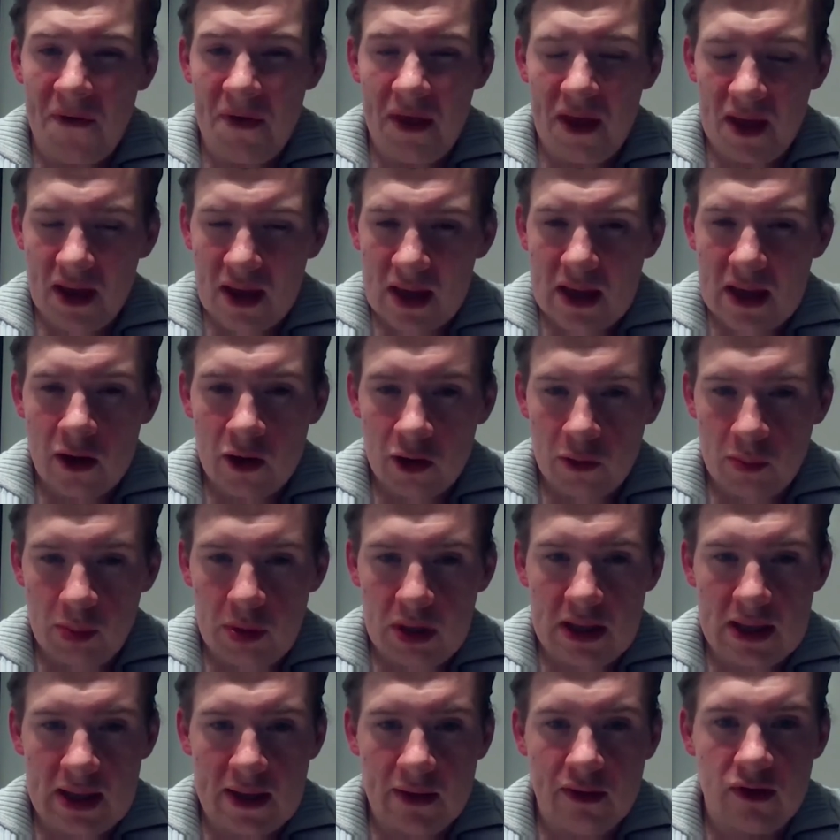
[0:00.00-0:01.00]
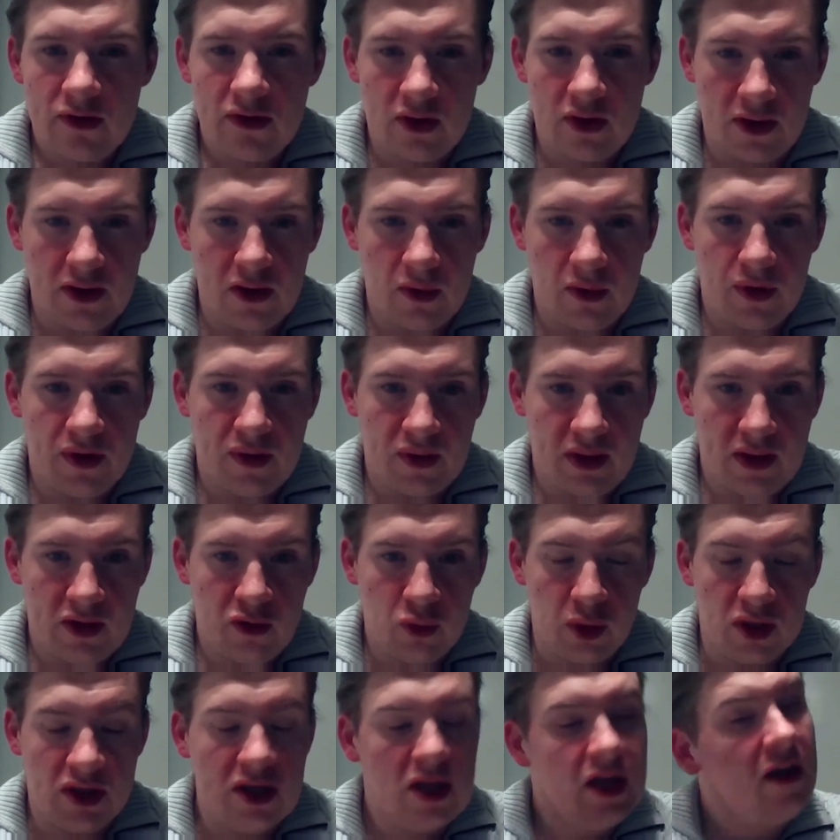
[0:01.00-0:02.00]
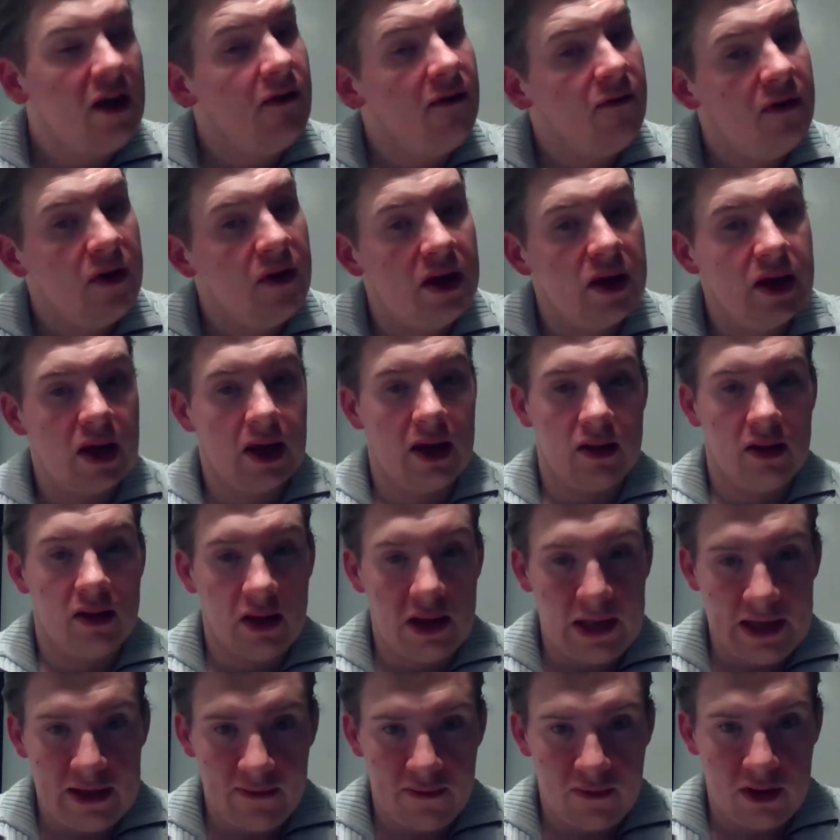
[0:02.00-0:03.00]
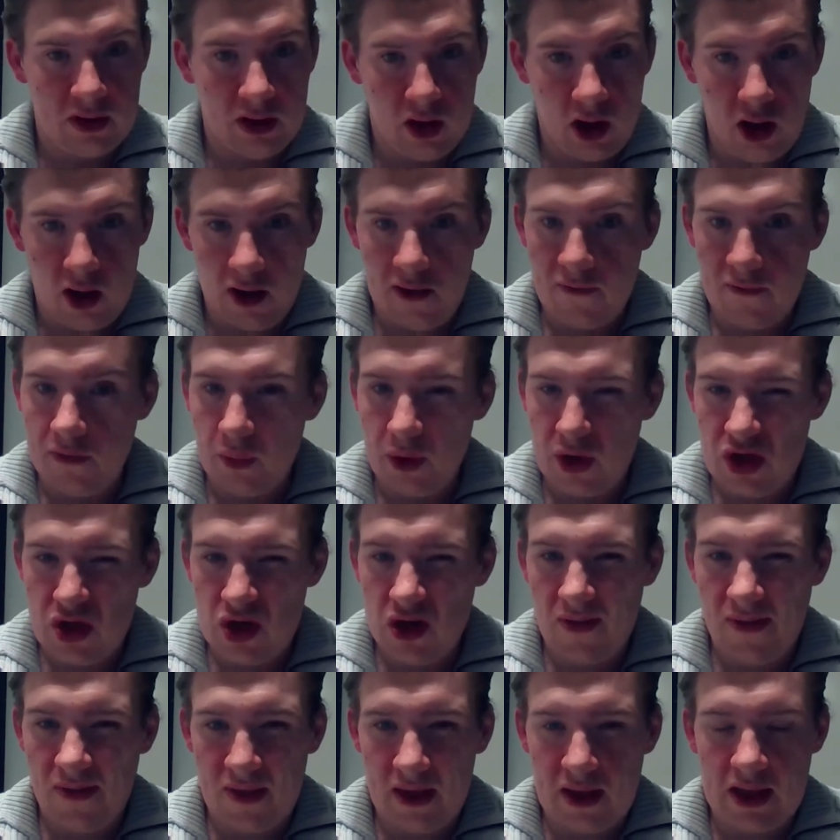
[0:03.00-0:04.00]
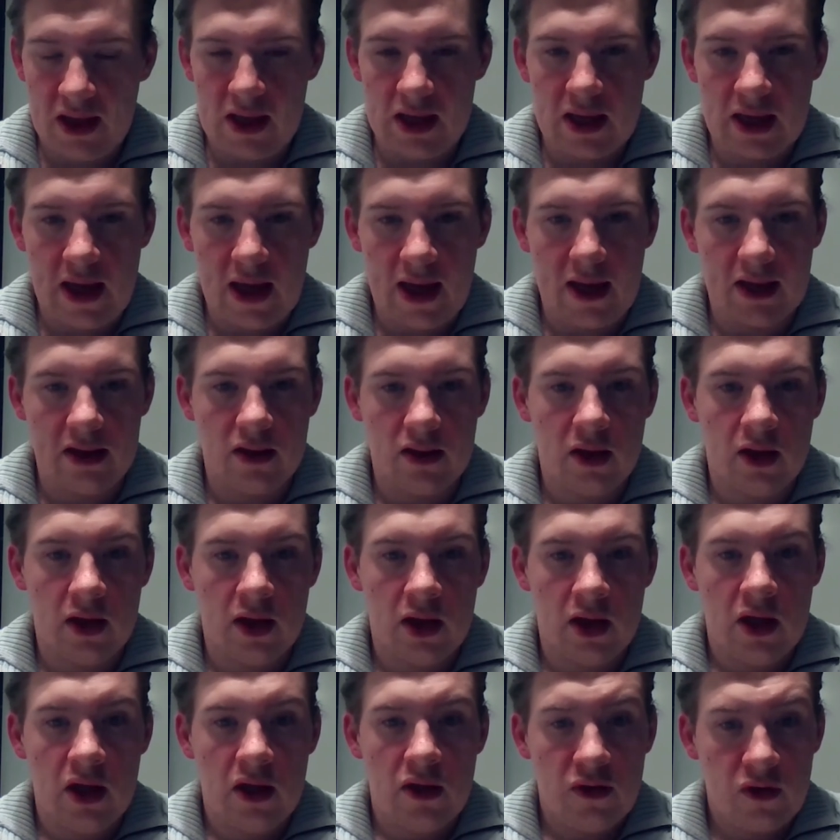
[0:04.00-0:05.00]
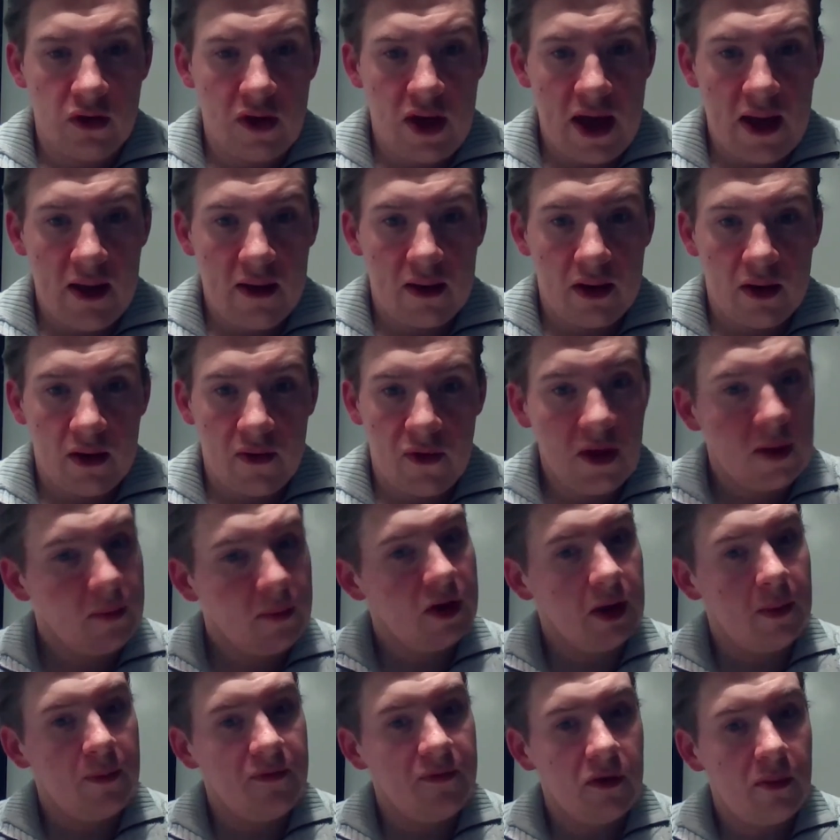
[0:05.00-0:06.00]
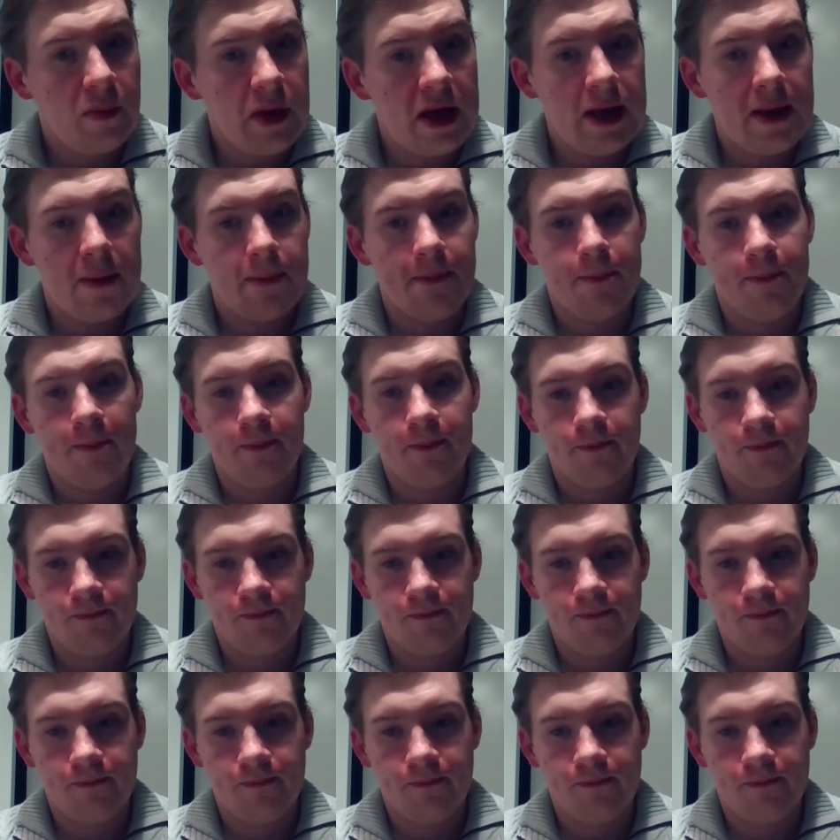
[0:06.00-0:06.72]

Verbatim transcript: I think he could be an outsider with this one if he can deliver it live, which I think he can. So yeah, a thumbs up for me.